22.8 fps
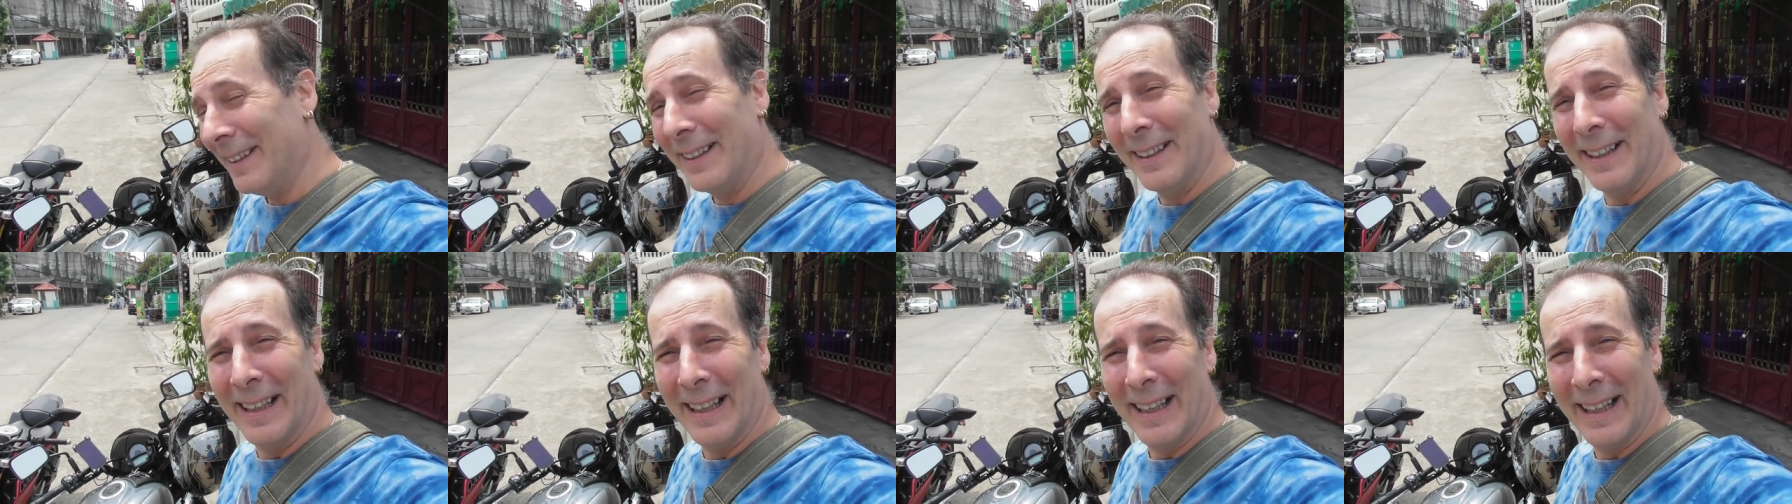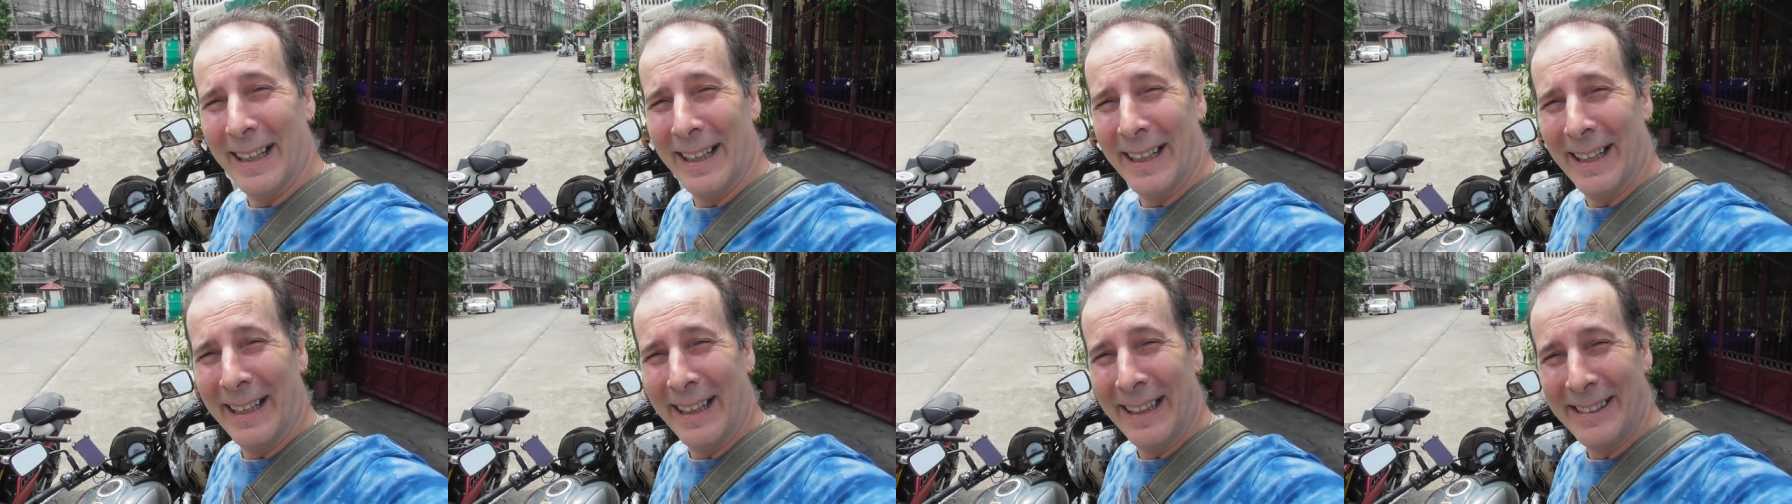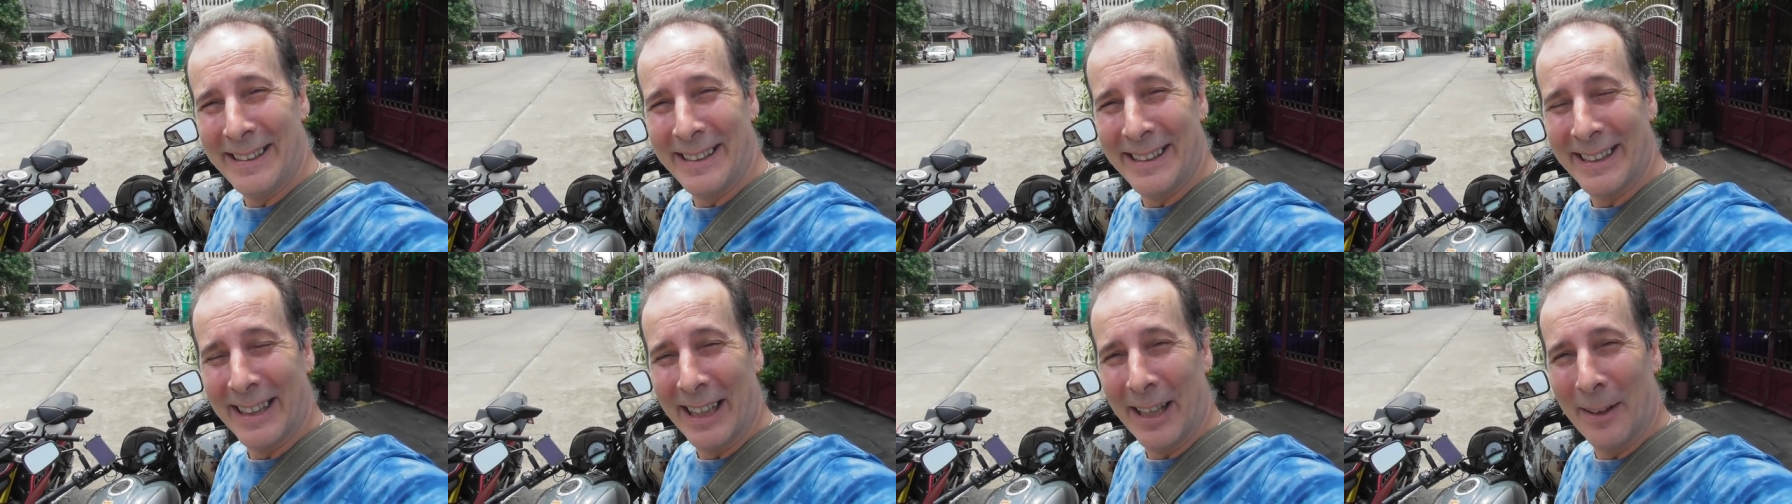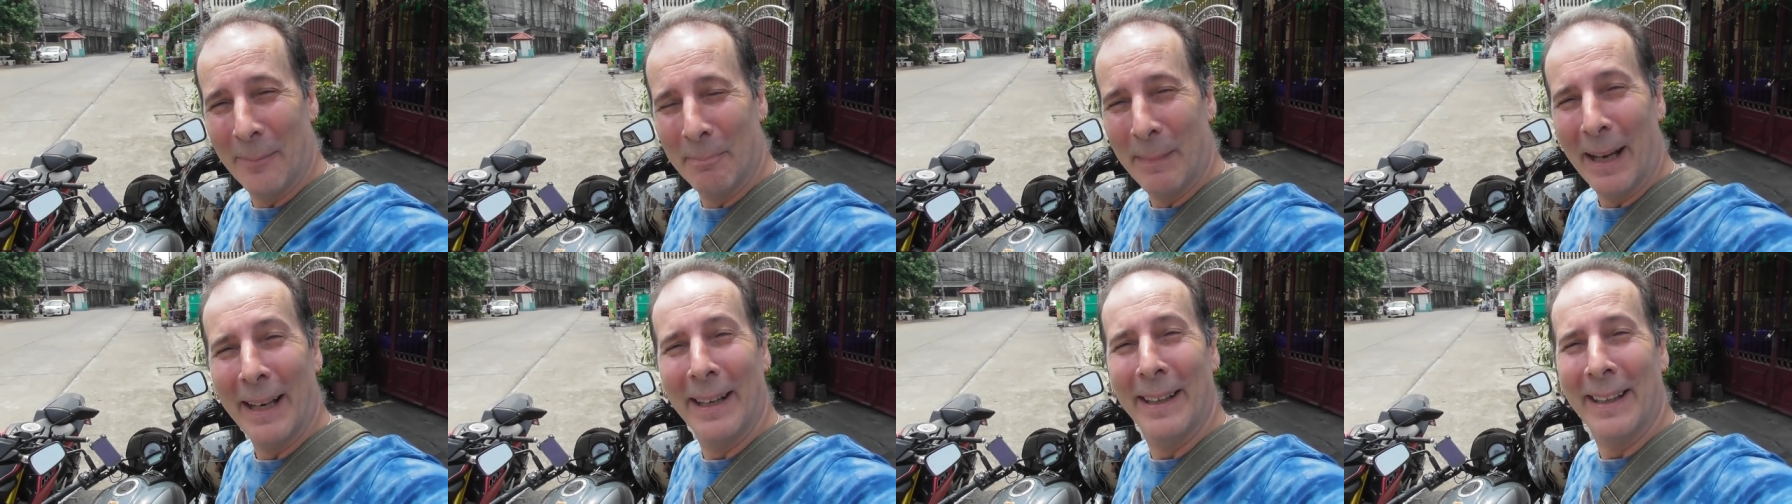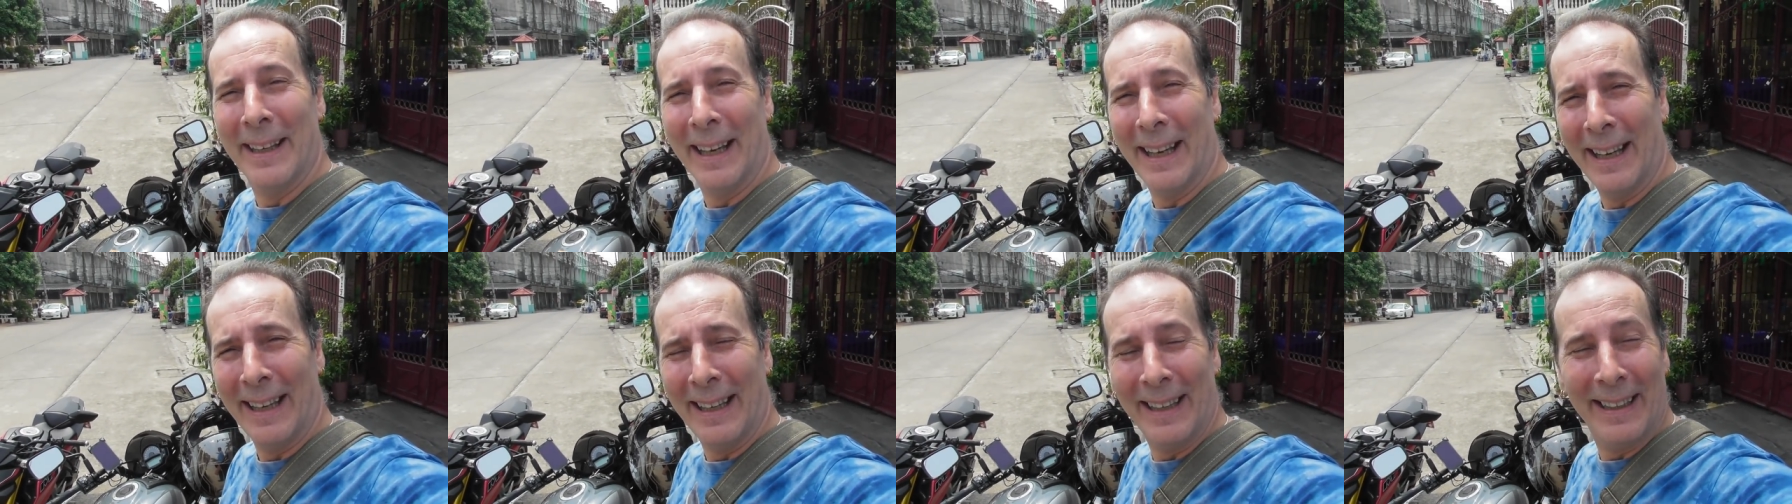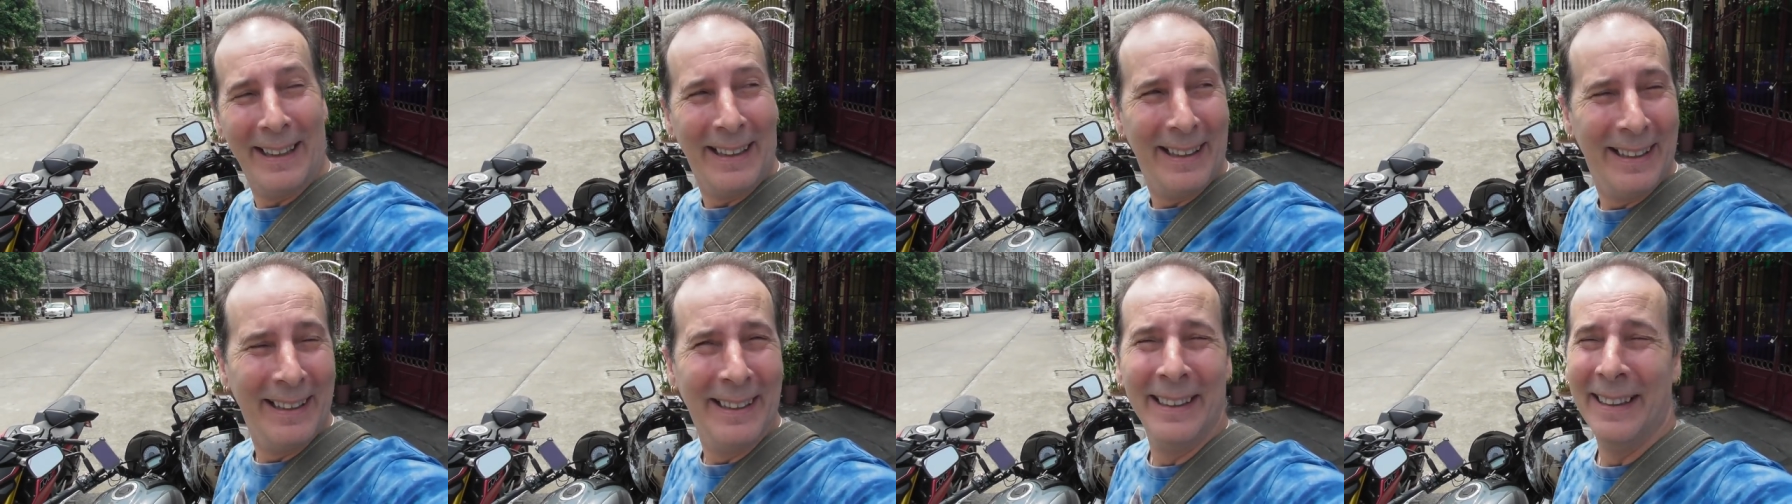Uh, it's uh,
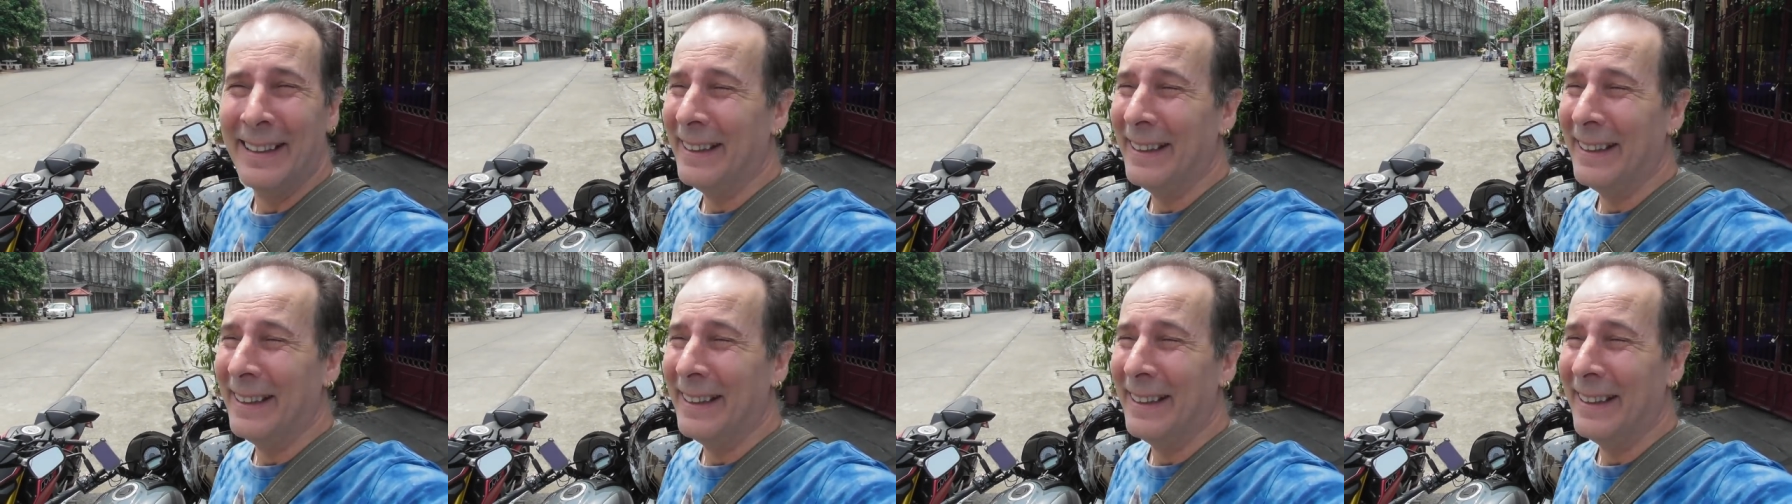Monday.